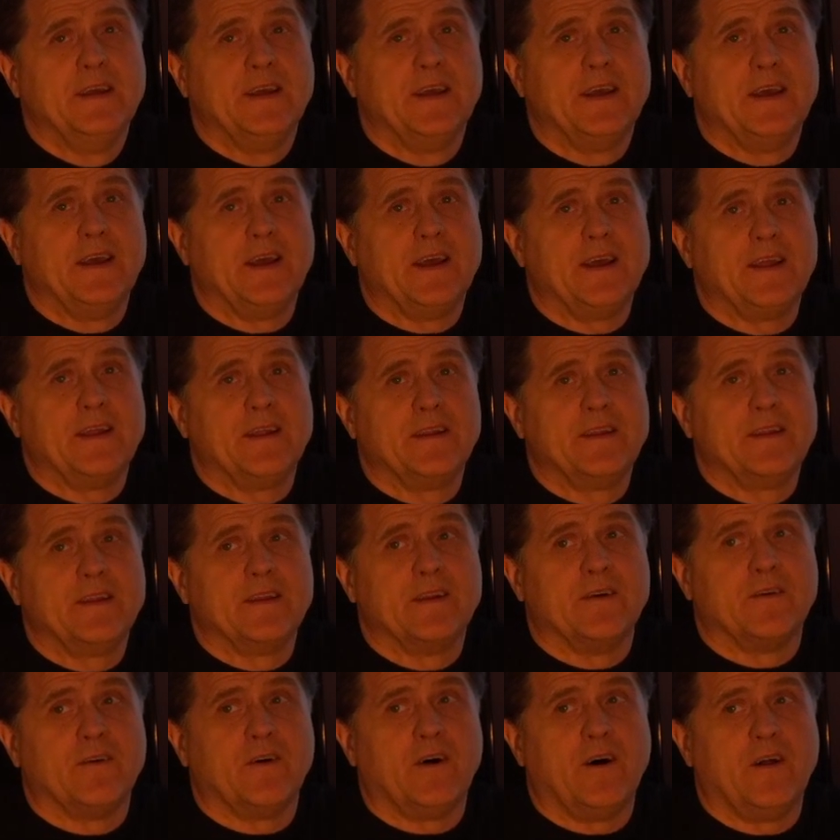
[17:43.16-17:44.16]
and
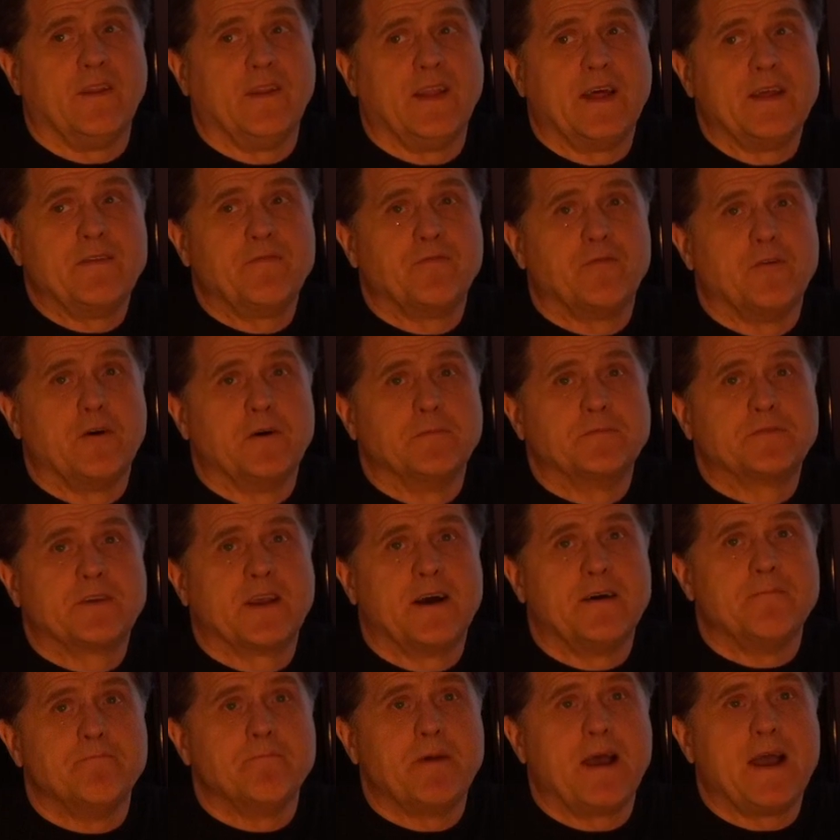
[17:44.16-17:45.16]
all life forms
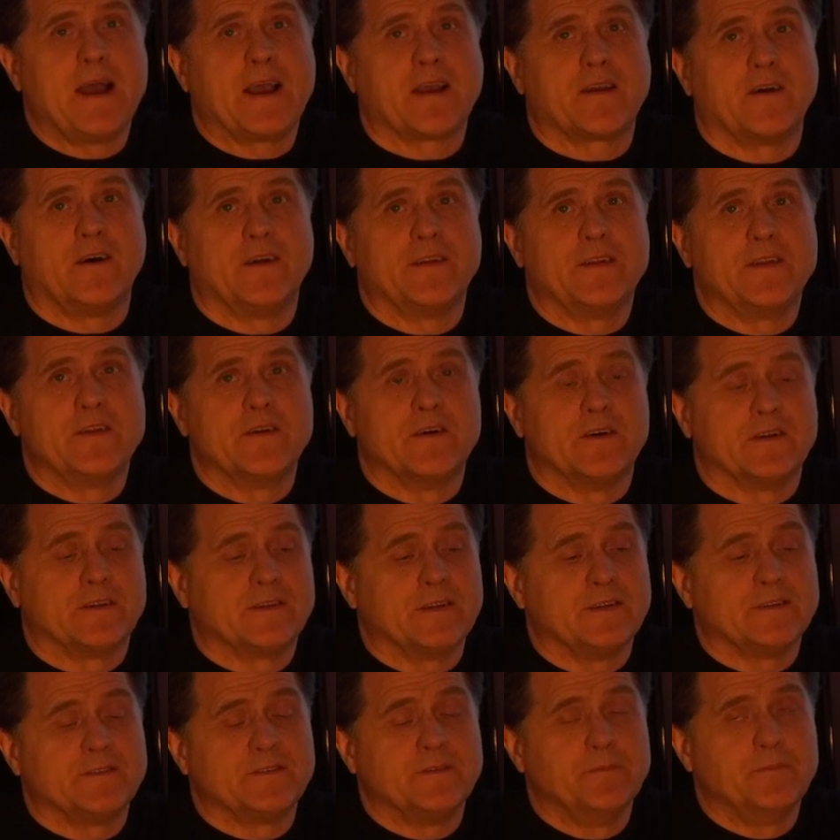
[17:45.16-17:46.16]
come back on the Earth.
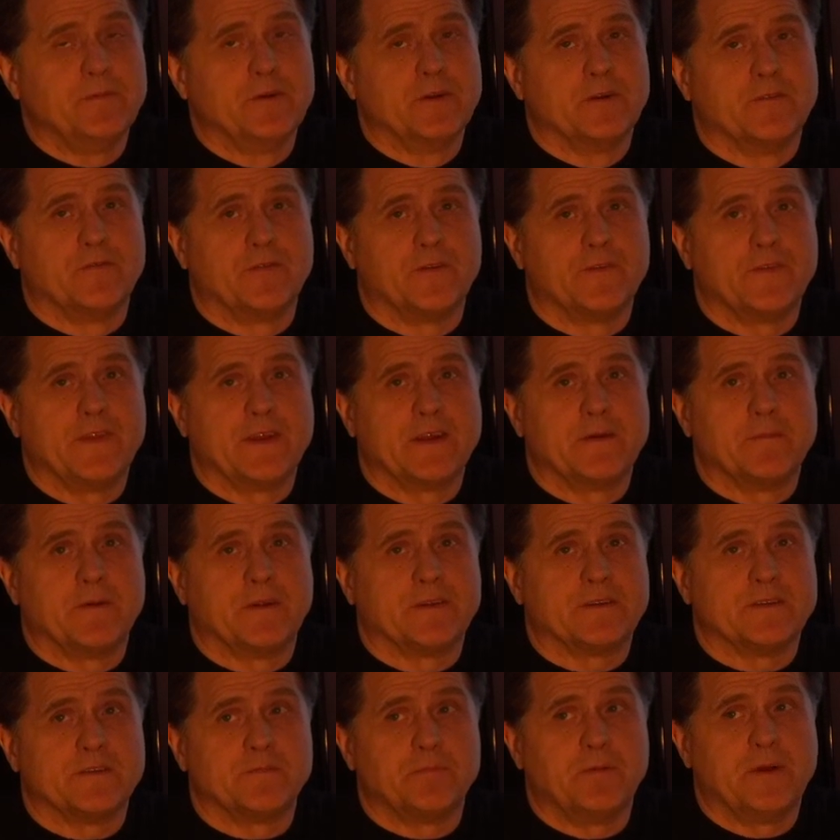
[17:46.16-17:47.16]
That's the beautiful thing
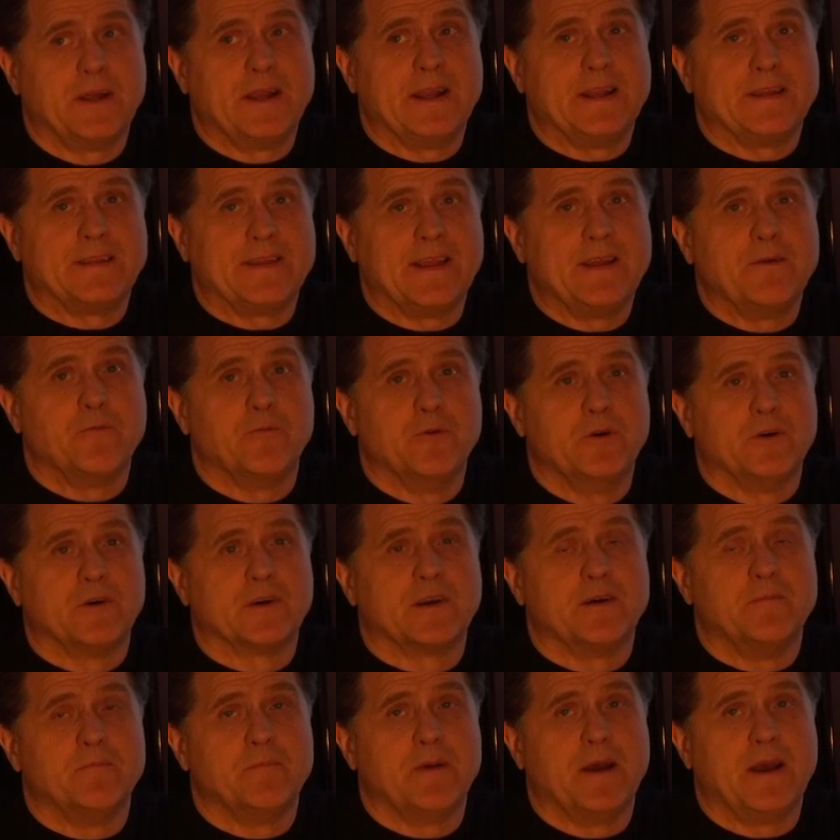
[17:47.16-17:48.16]
about this planet. They will
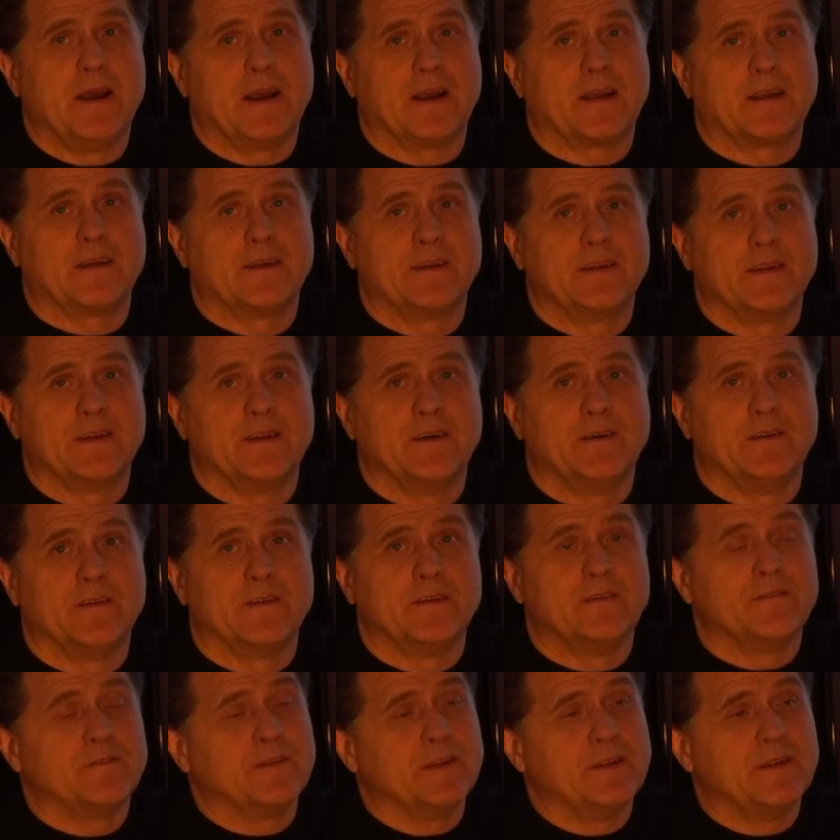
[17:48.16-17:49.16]
come back.
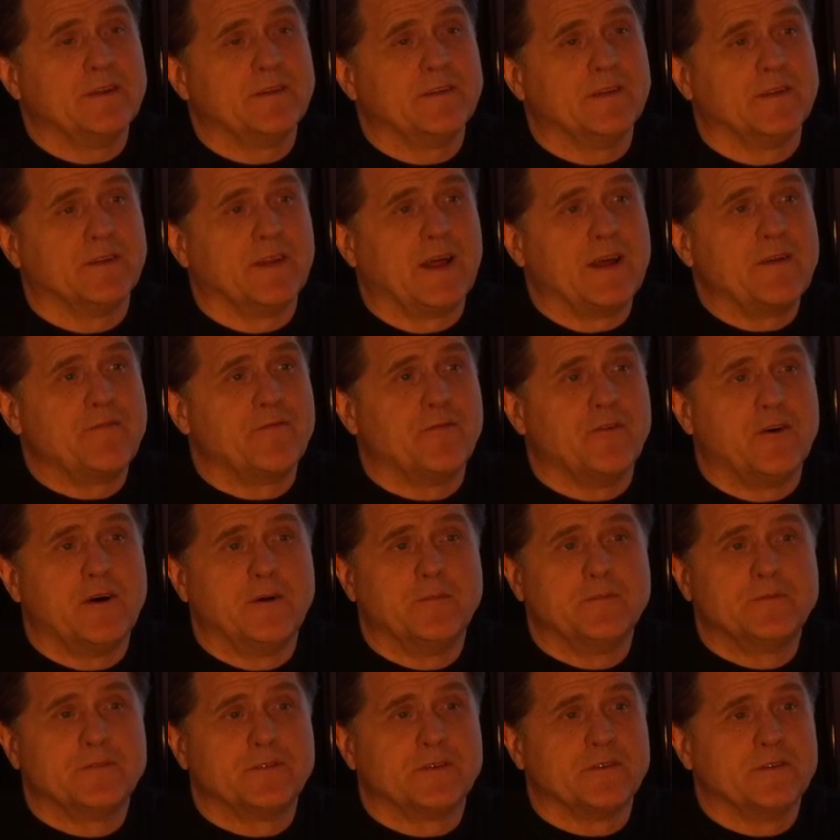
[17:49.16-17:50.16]
The life
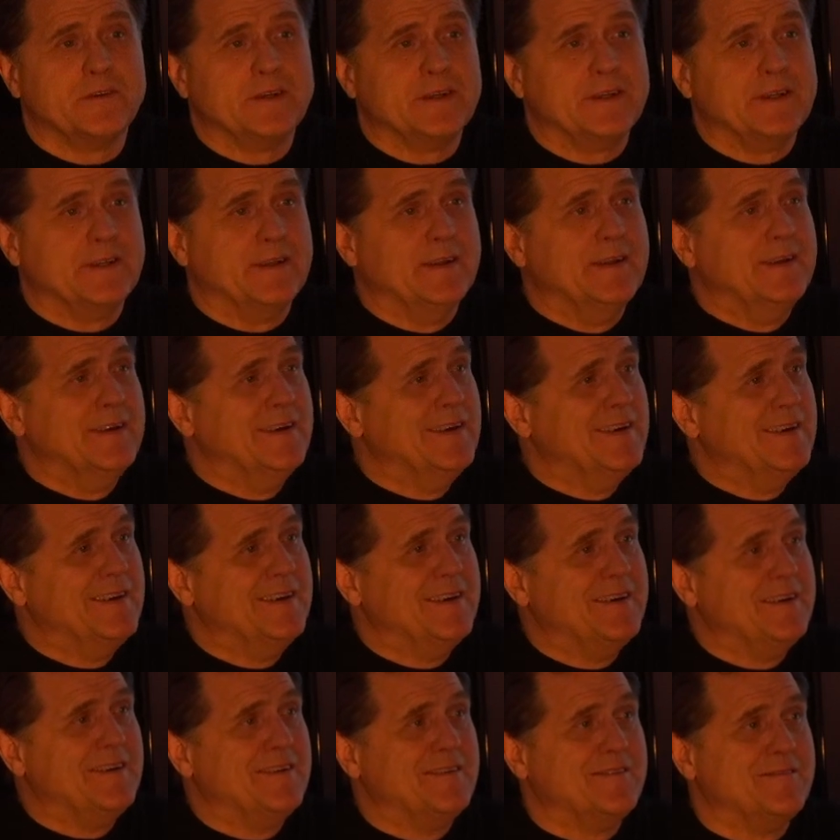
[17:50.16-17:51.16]
forms are in
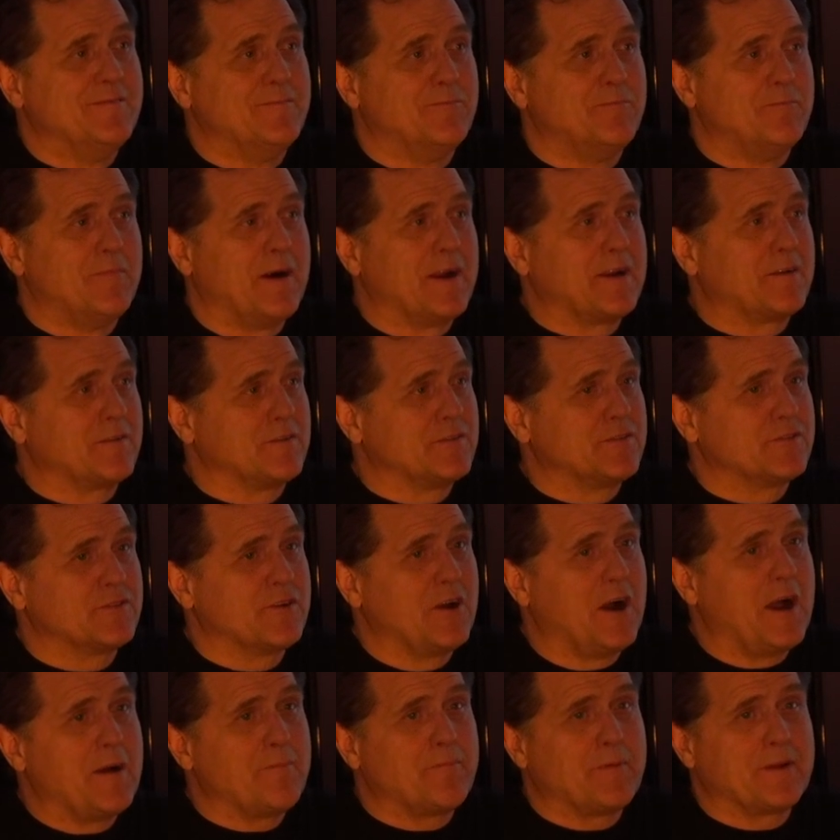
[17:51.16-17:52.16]

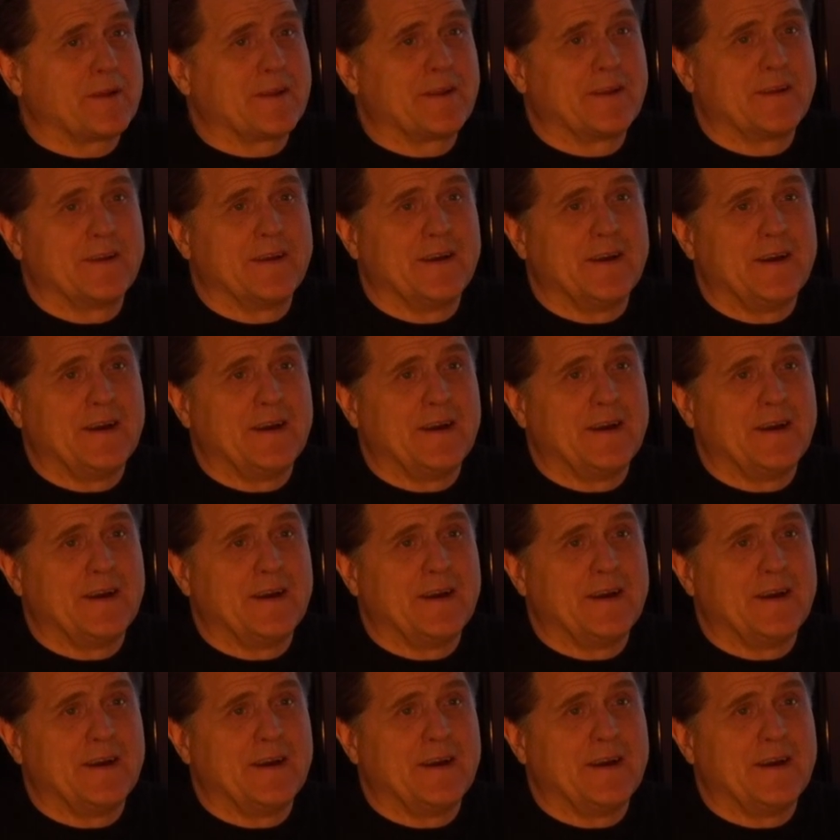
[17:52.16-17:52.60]
microscopic